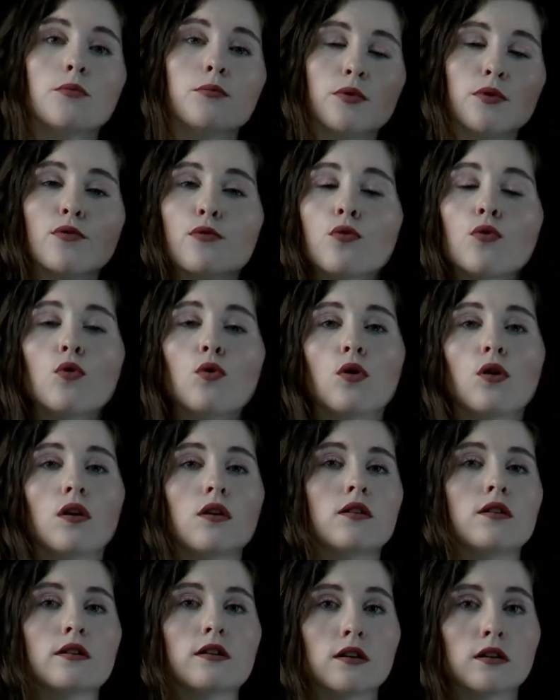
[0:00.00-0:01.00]
before
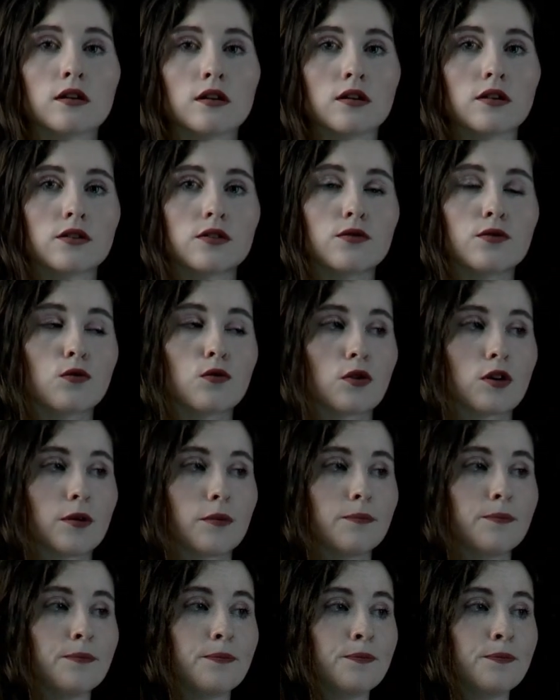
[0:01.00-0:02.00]
the form.